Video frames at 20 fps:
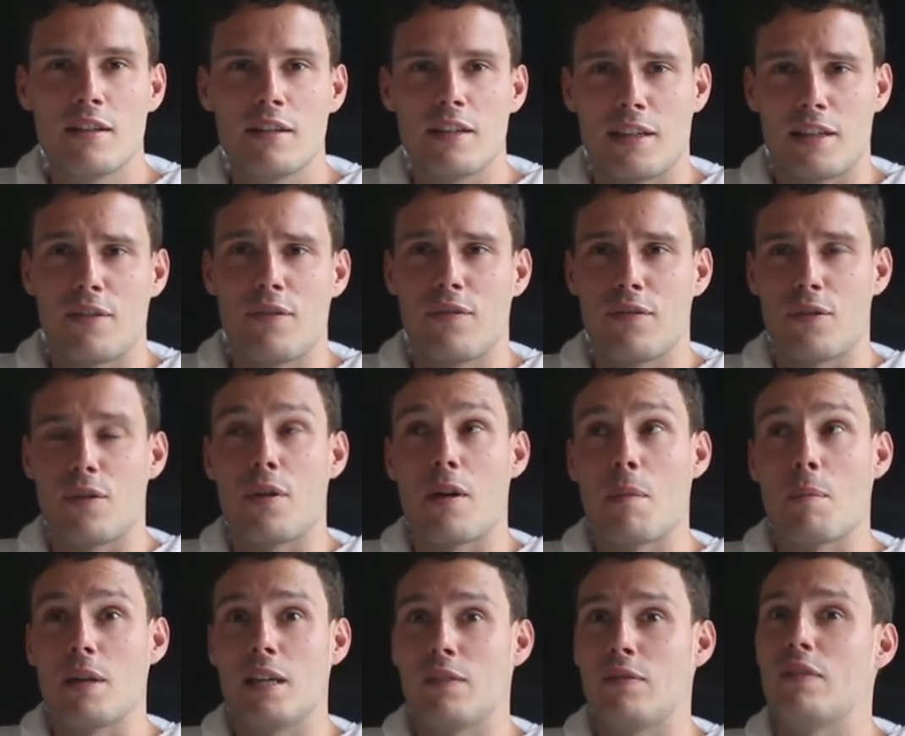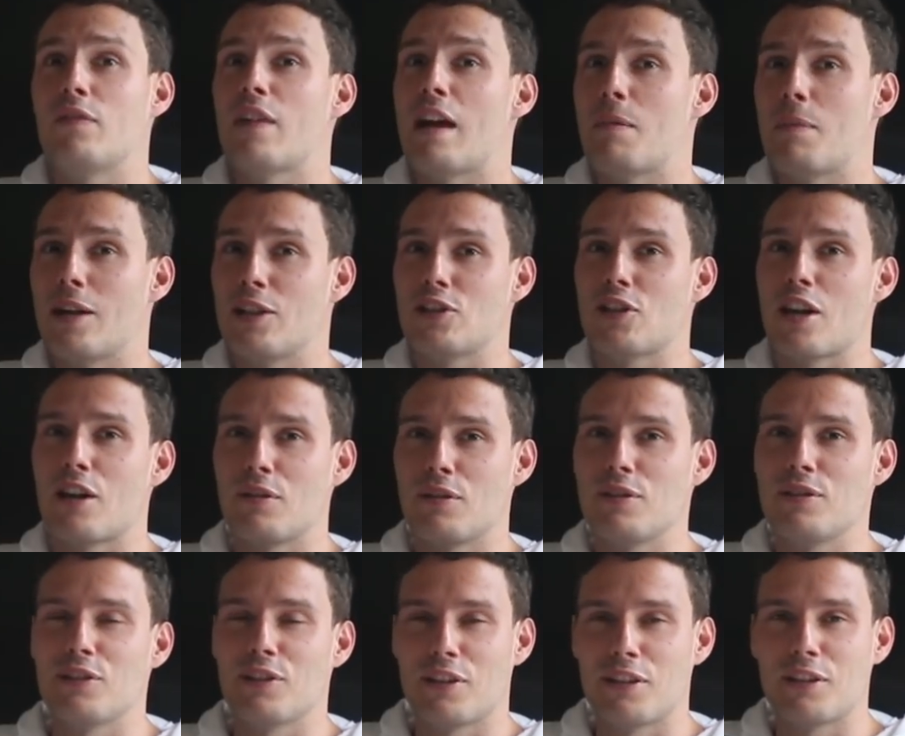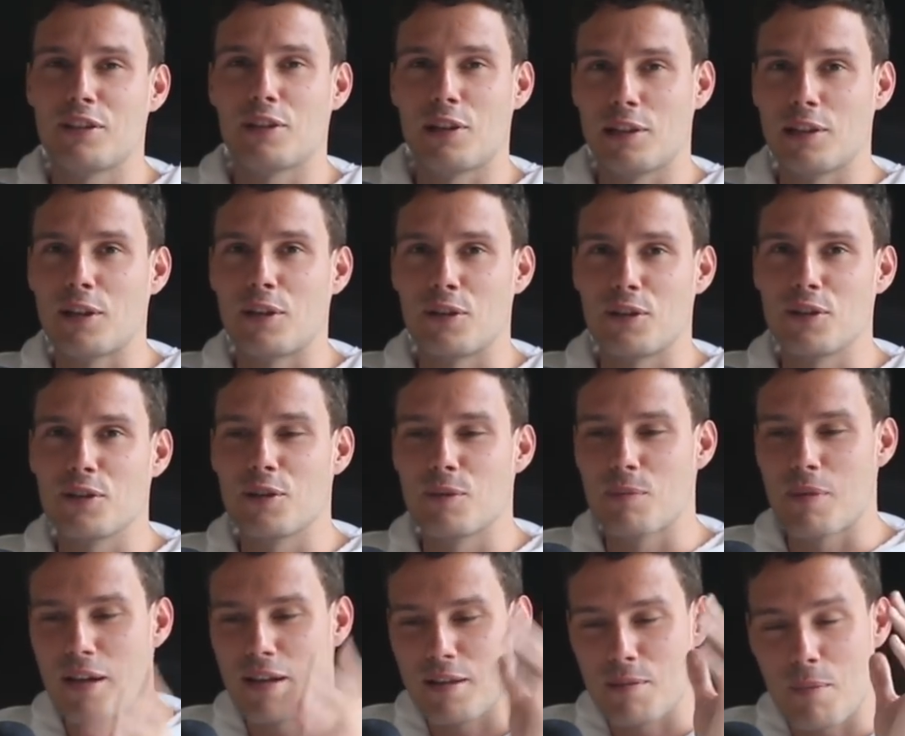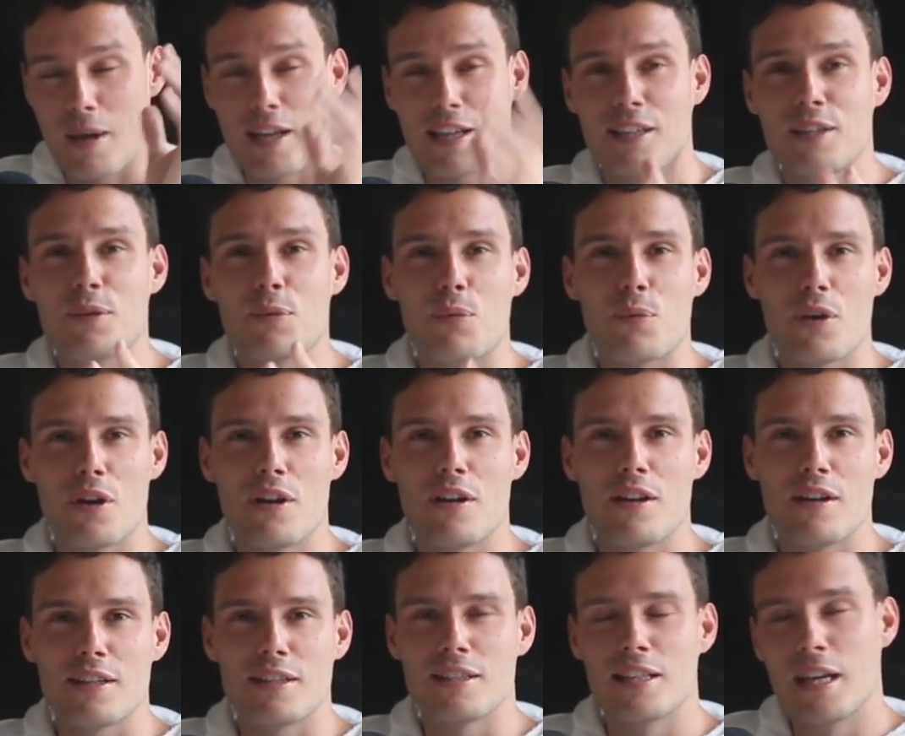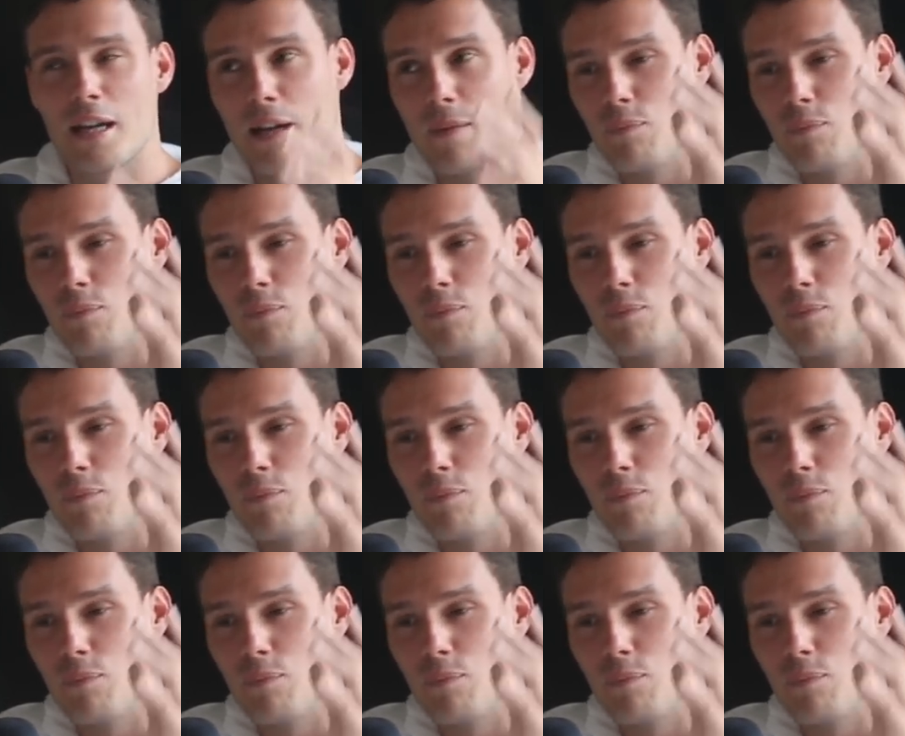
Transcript: Like, if, I mean, if you found my channel, you've done a lot of good, but you're making it worse